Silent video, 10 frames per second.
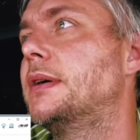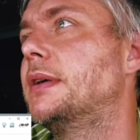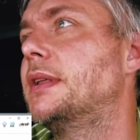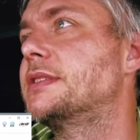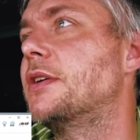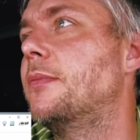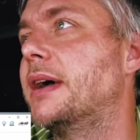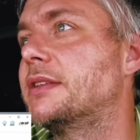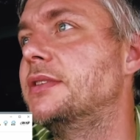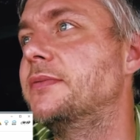let's go
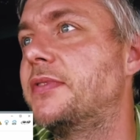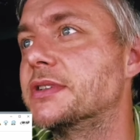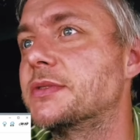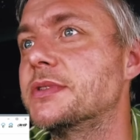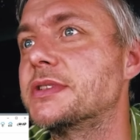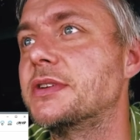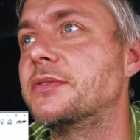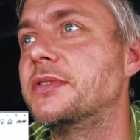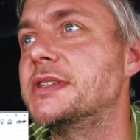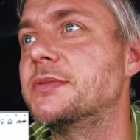back to the first one. So
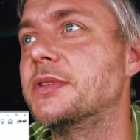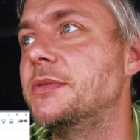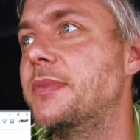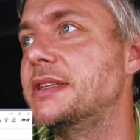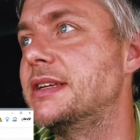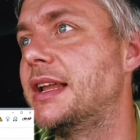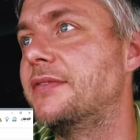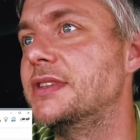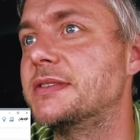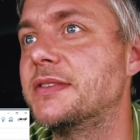this one, you basically have
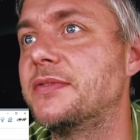this,